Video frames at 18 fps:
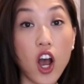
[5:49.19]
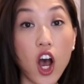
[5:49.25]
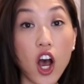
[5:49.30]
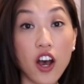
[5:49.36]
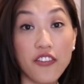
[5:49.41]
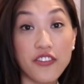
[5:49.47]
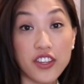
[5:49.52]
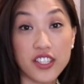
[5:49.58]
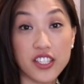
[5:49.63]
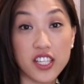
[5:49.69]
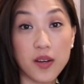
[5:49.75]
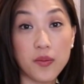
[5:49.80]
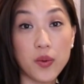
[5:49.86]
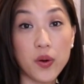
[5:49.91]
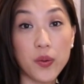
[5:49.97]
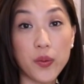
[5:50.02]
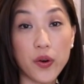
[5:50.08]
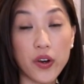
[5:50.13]
off the
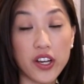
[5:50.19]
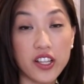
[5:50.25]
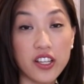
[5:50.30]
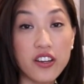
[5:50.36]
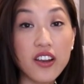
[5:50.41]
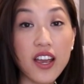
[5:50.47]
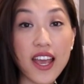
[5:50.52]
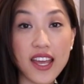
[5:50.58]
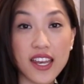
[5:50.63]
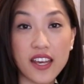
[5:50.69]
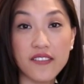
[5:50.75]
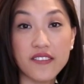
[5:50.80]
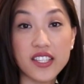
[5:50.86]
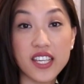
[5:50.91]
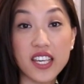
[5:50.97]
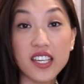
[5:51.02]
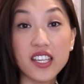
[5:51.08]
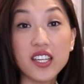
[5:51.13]
double boiler and I've
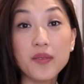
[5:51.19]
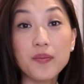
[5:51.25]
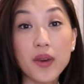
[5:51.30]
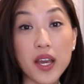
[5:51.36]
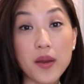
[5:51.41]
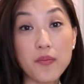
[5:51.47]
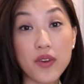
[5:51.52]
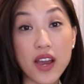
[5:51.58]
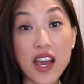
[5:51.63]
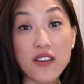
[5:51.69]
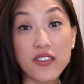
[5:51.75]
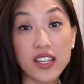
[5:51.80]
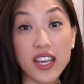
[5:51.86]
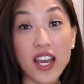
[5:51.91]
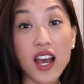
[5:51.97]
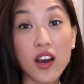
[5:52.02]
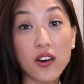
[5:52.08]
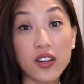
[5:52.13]
taken my
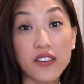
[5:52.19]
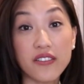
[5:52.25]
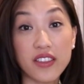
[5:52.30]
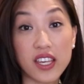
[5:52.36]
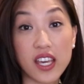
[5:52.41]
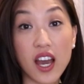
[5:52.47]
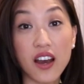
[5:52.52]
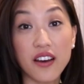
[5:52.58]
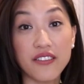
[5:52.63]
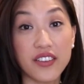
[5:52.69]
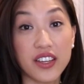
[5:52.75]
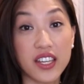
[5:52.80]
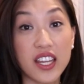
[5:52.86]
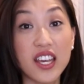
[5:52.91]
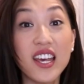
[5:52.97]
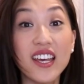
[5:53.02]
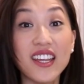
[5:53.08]
brownie out of the oven.